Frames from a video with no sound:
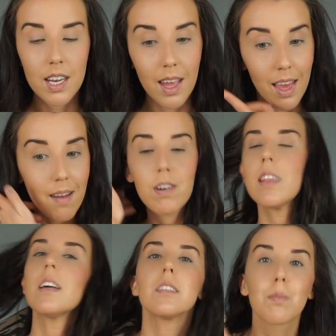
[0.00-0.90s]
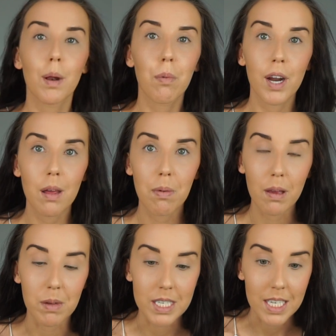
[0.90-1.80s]
Like everything has been pretty
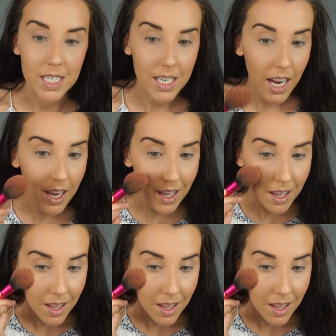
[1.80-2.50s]
pigmented today.